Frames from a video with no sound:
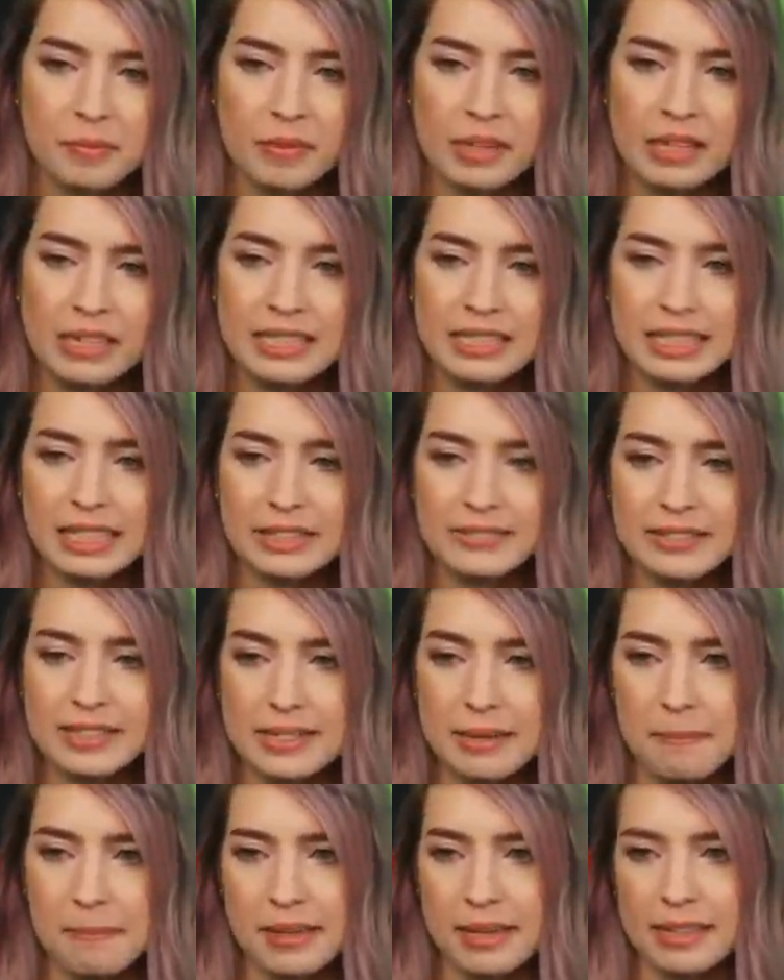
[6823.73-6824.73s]

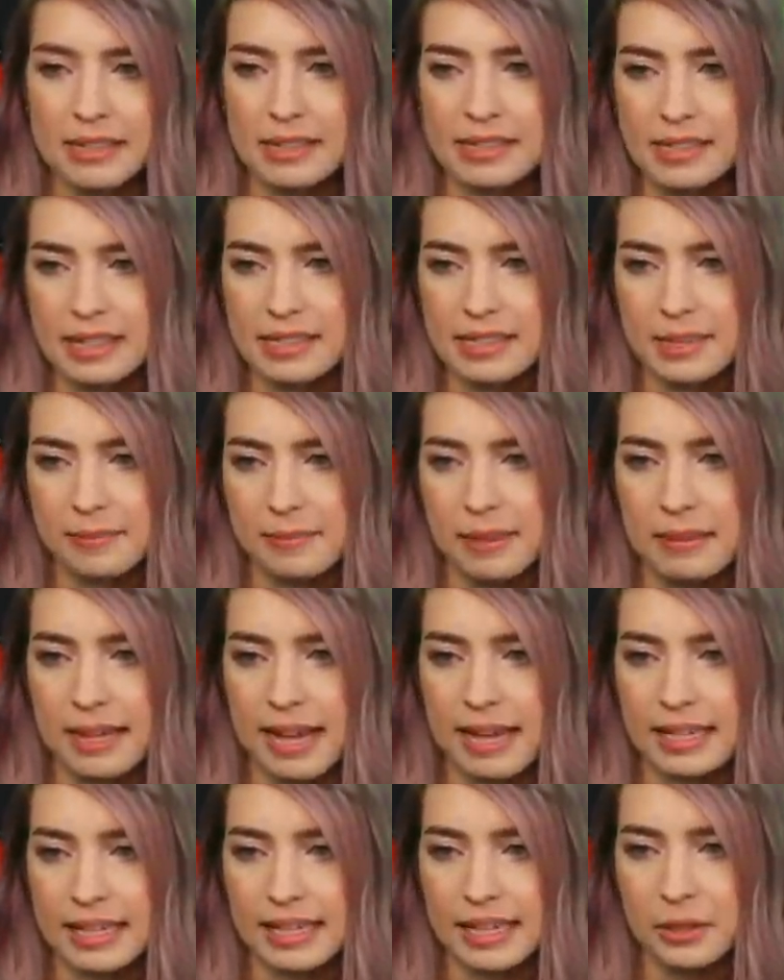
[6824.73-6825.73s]
Decent mix, except I'm
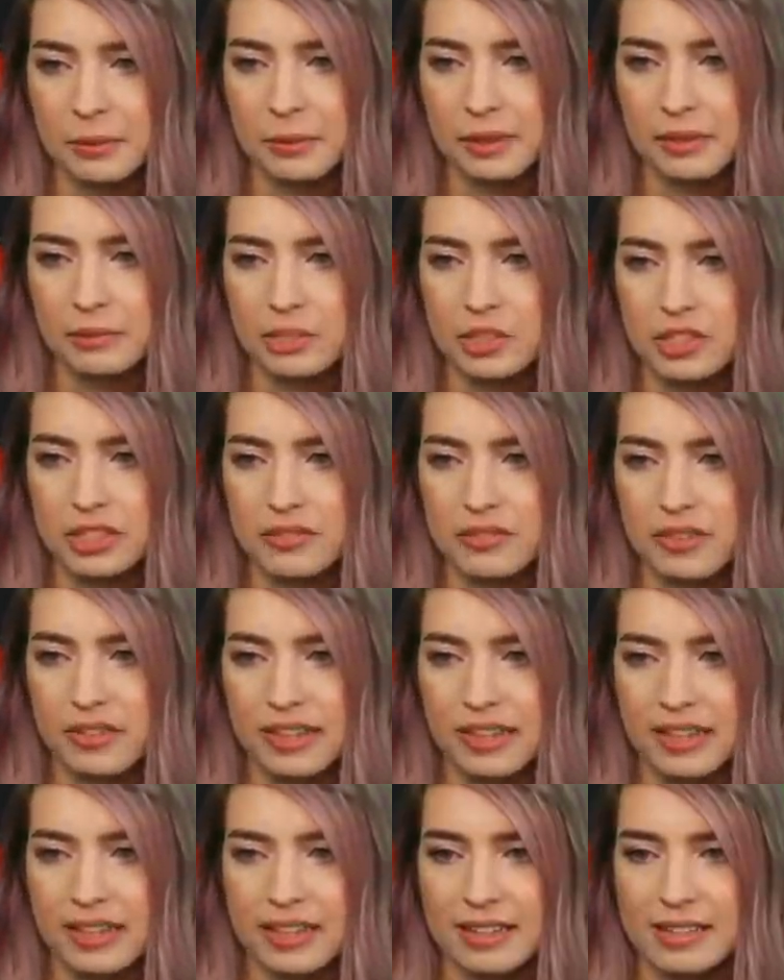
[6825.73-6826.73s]
lacking in win, which is
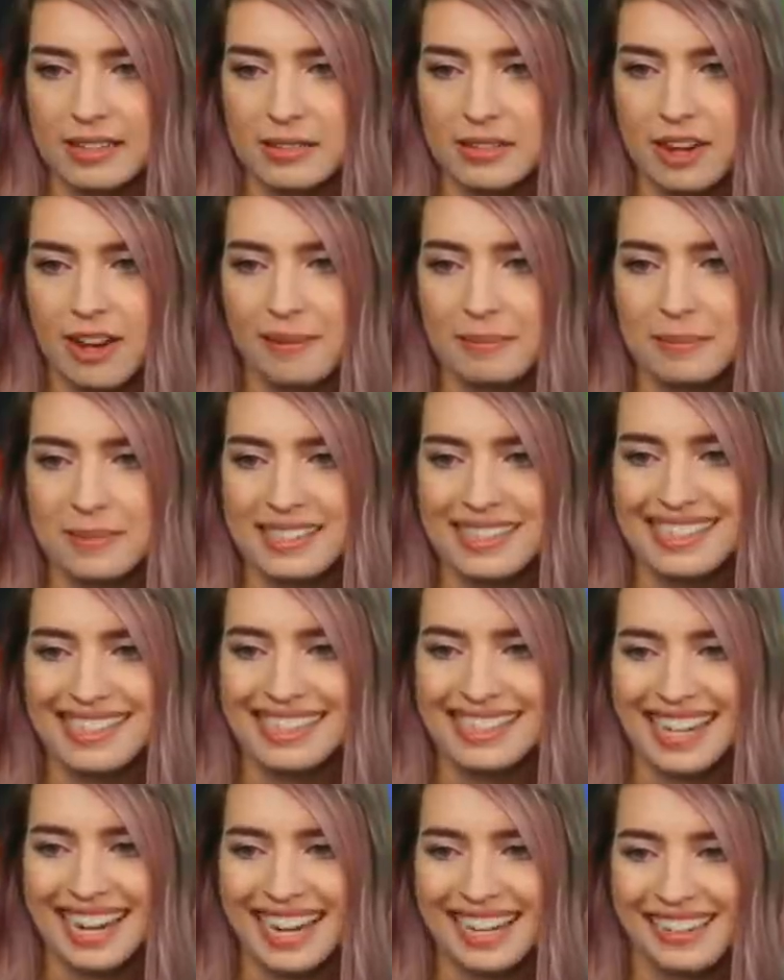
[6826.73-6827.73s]
funny, because I was opposite in
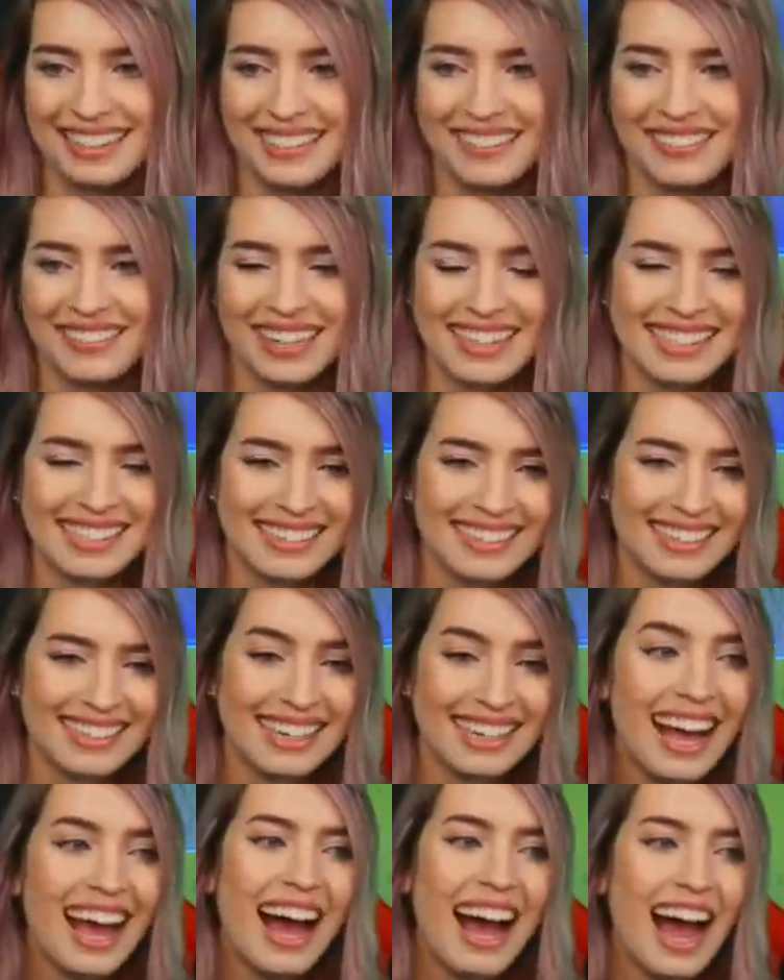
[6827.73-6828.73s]
Skyrena when I started.
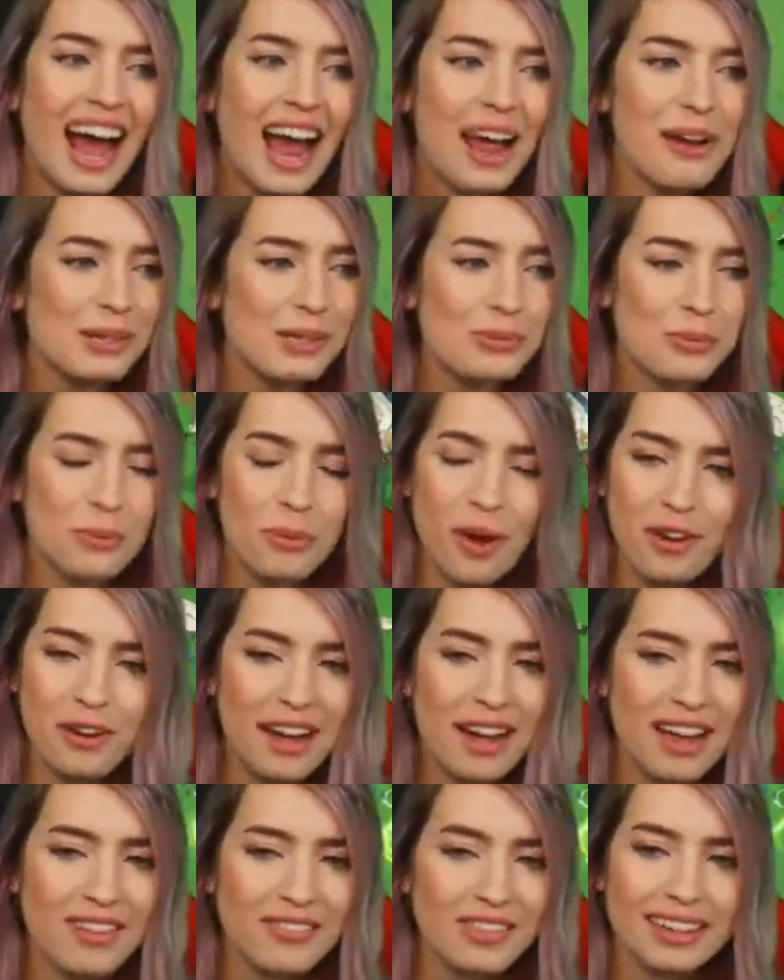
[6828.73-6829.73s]
I was water
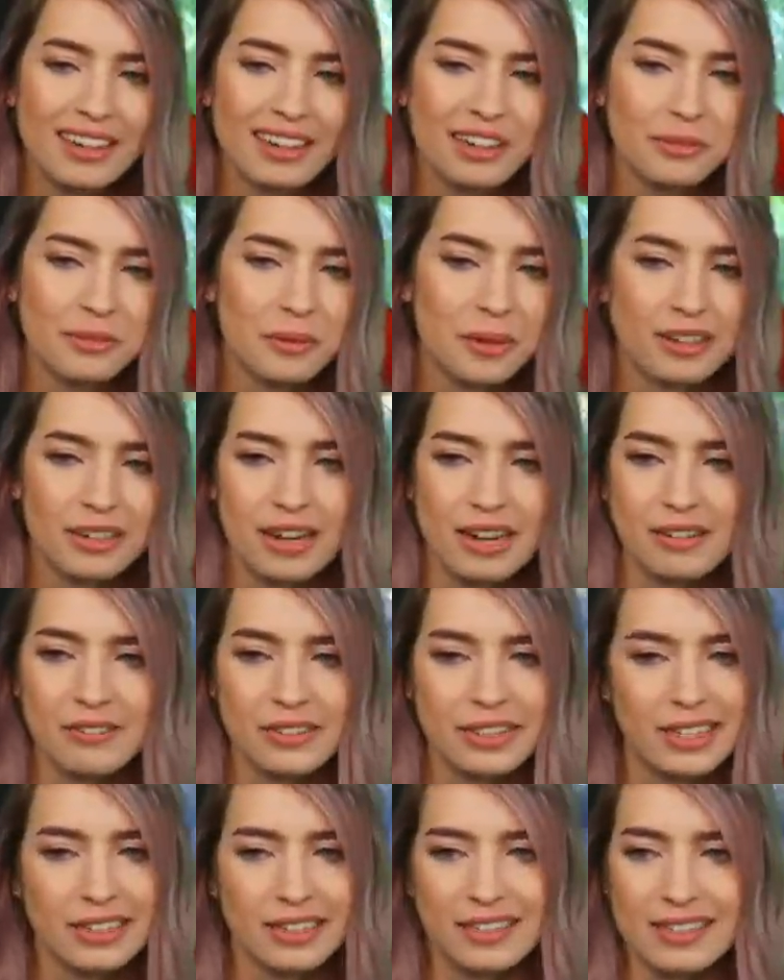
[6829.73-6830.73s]
heavy there and water heavy
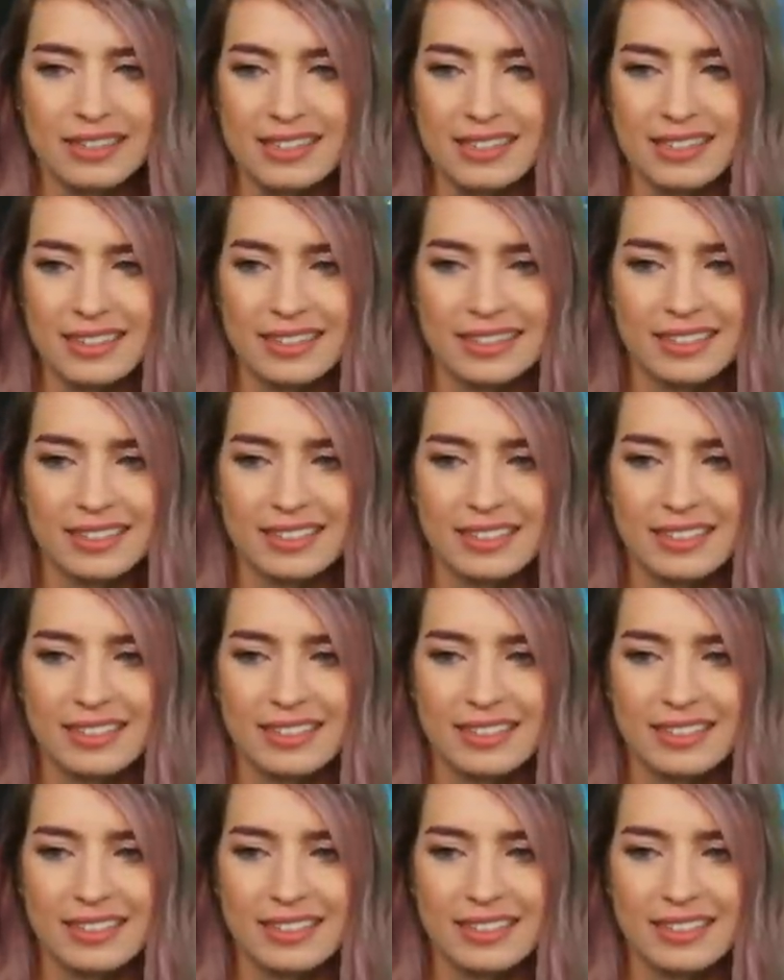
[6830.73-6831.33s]
here, so...